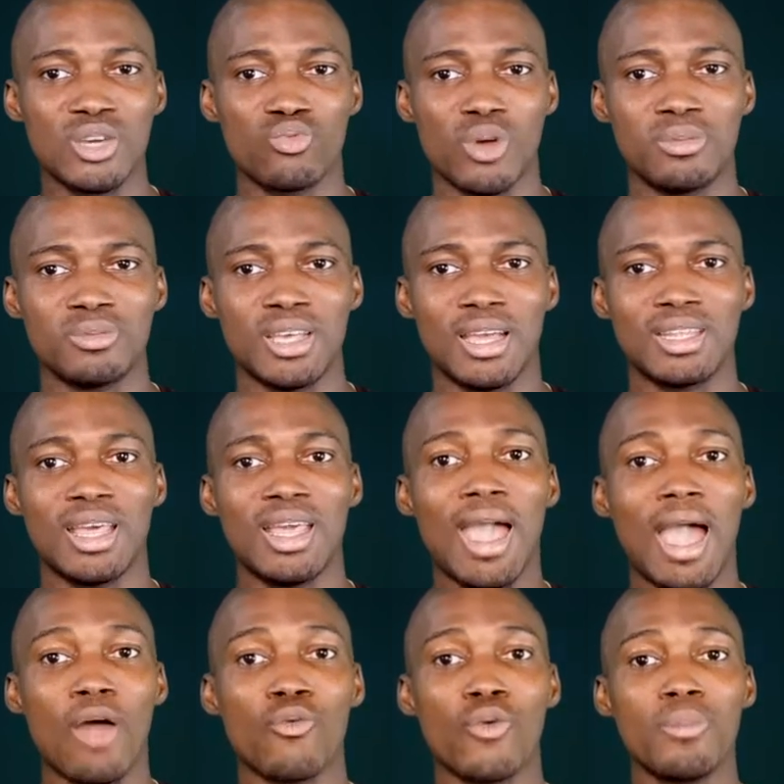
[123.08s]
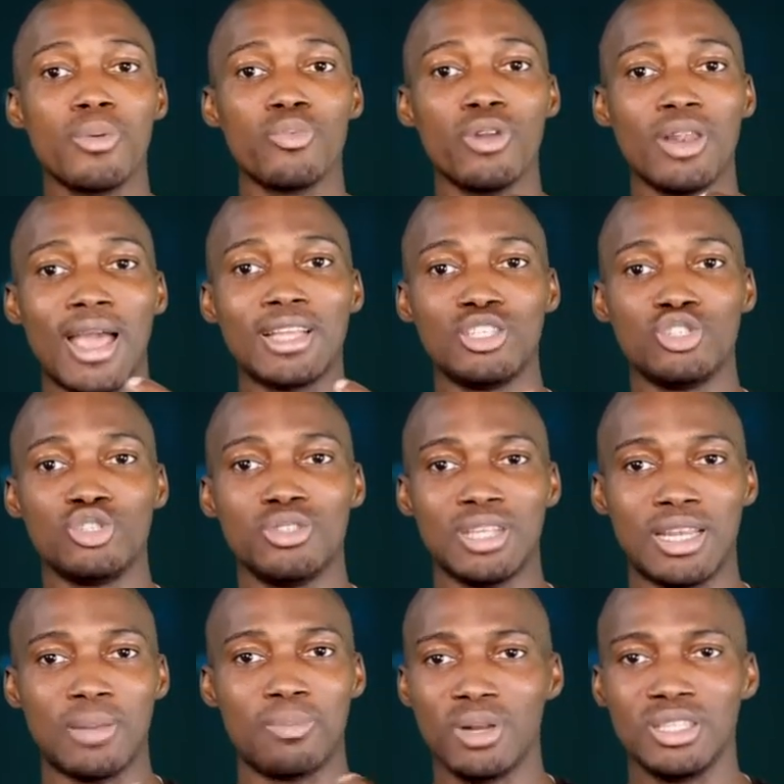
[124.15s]
website, and when people like the shoes
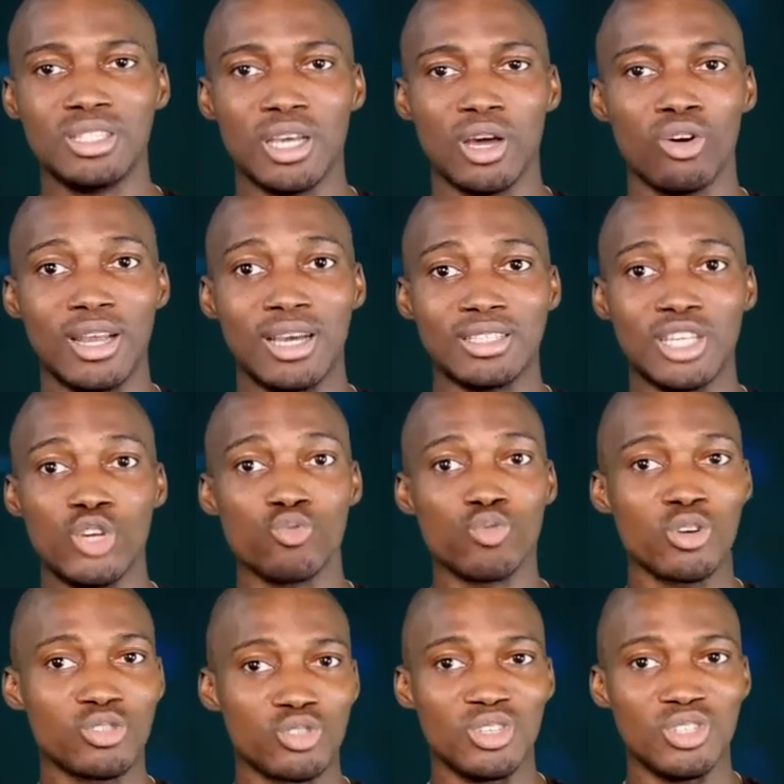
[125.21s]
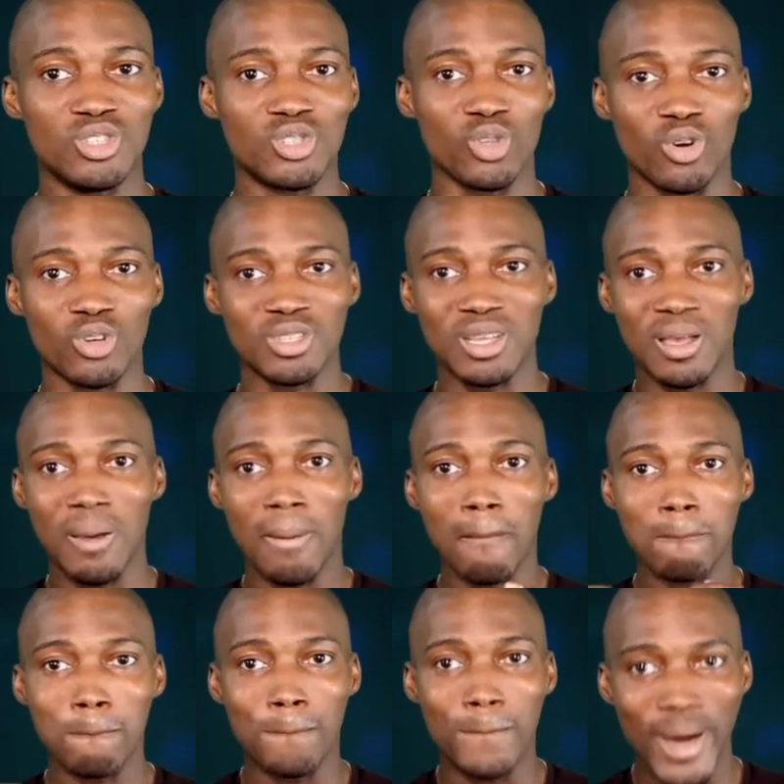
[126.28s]
and they place their orders, it runs to the stores,
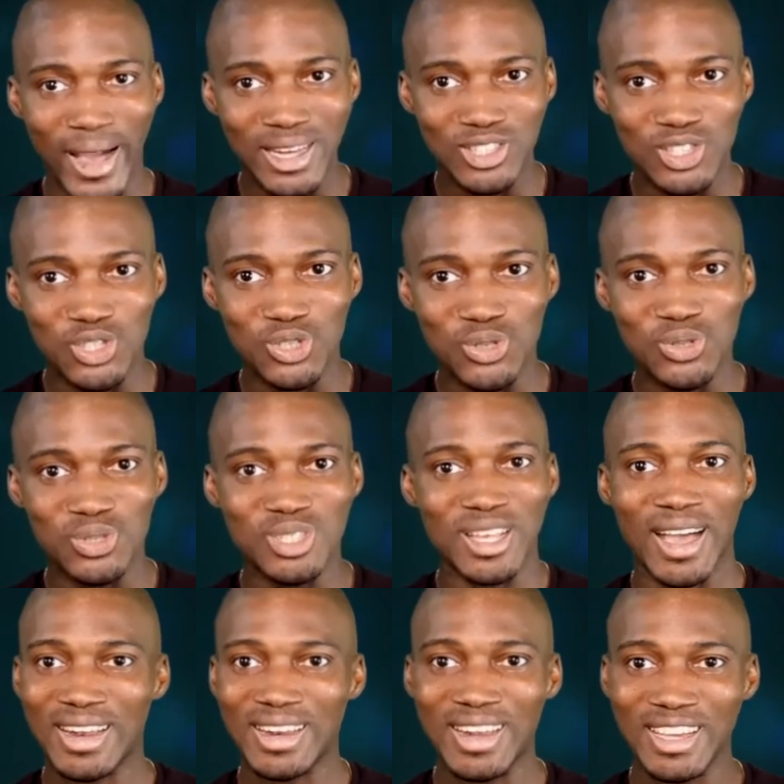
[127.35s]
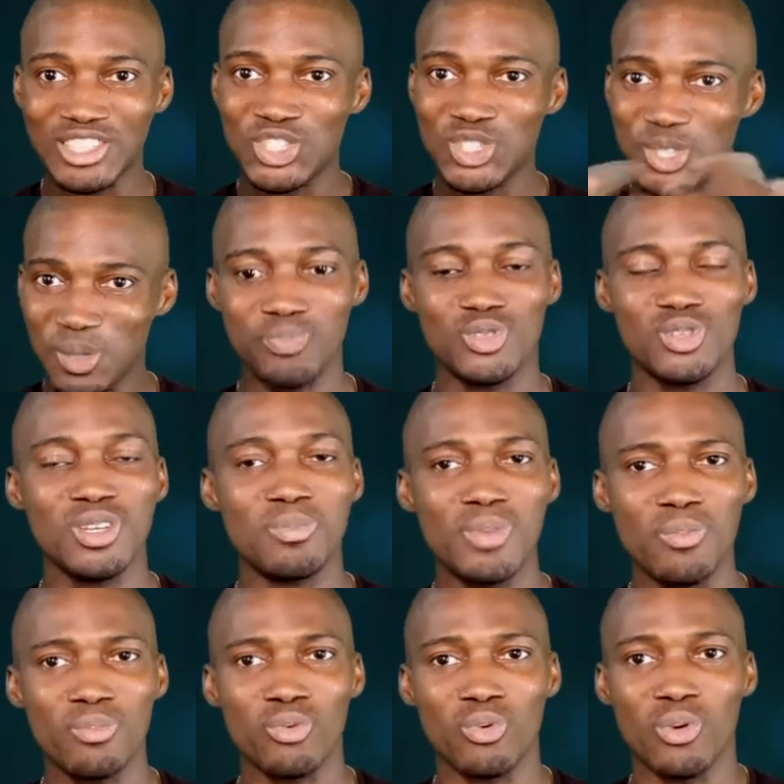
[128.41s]
buy the shoes, and then ship to the
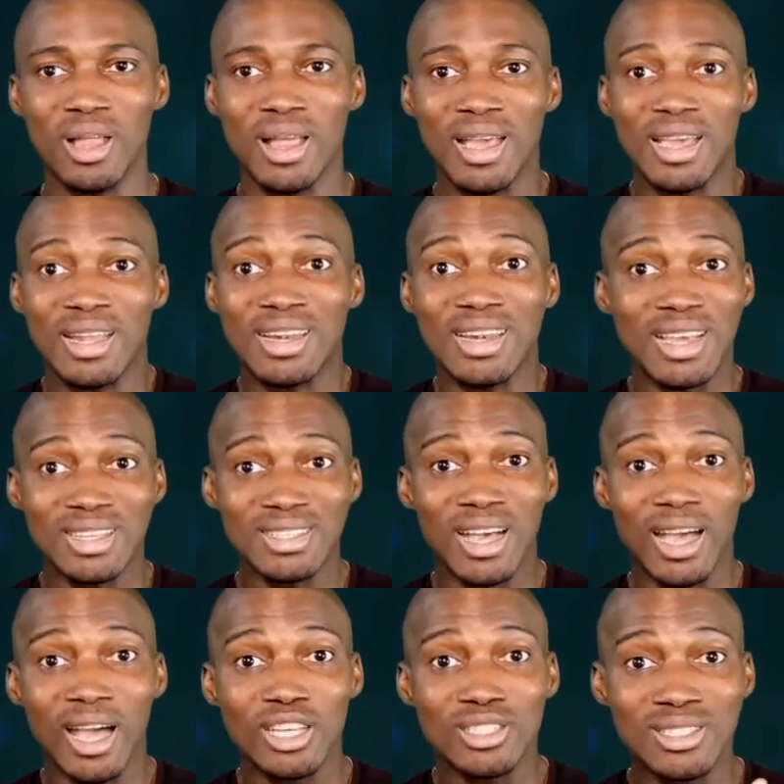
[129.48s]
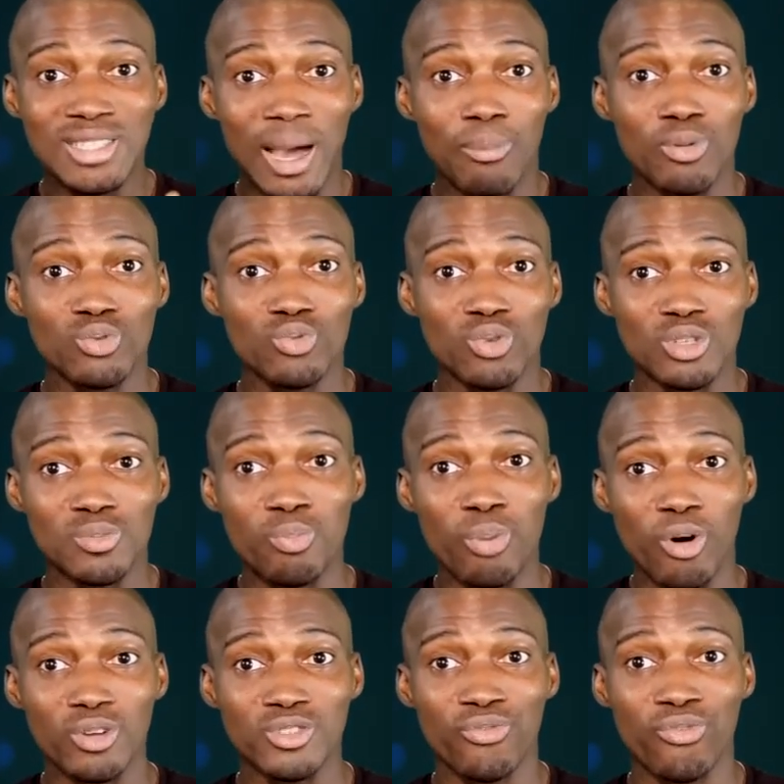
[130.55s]
people. Later, Zappos was
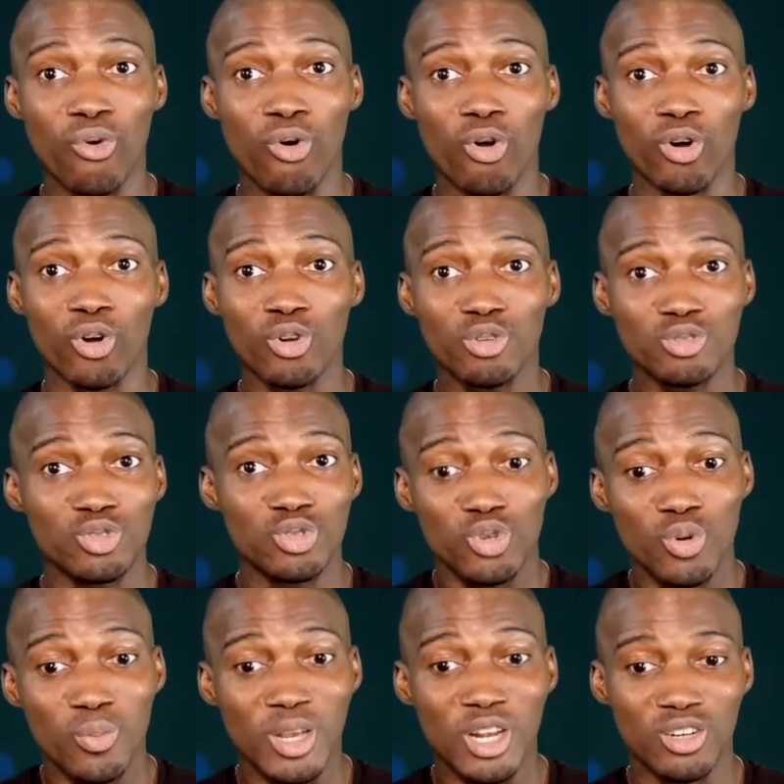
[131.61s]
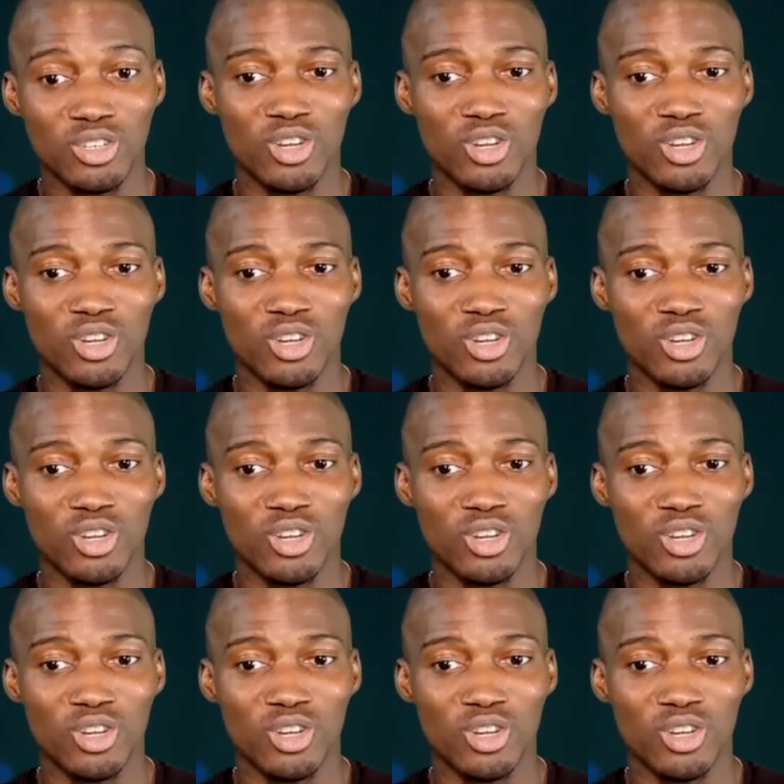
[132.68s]
bought for close to $2 billion.